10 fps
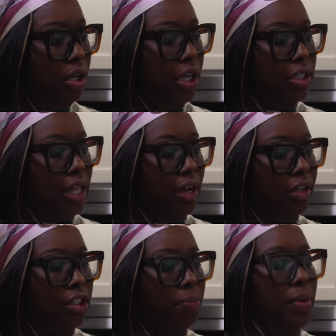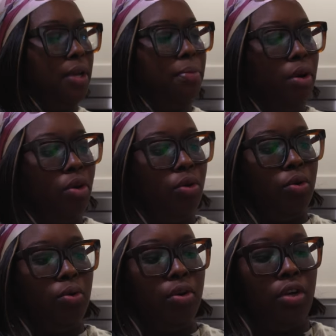is like a spin
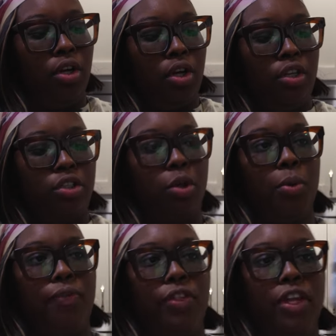mode. So with